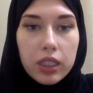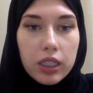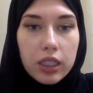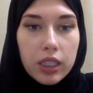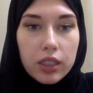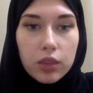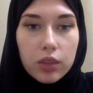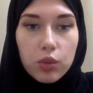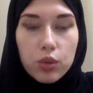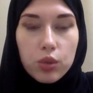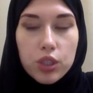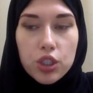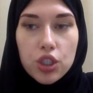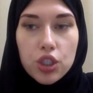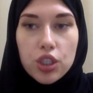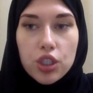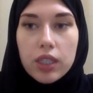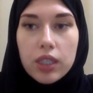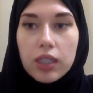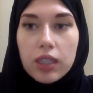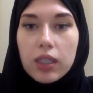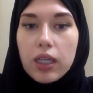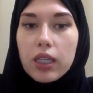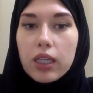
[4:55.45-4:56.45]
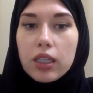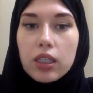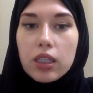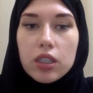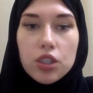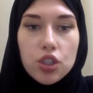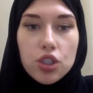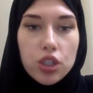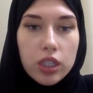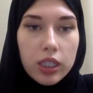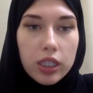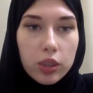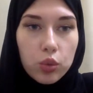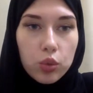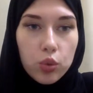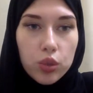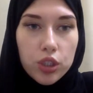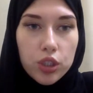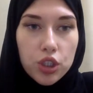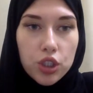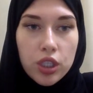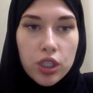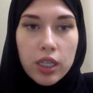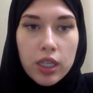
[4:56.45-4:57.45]
language, in English
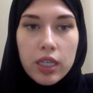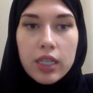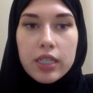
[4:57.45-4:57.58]
language,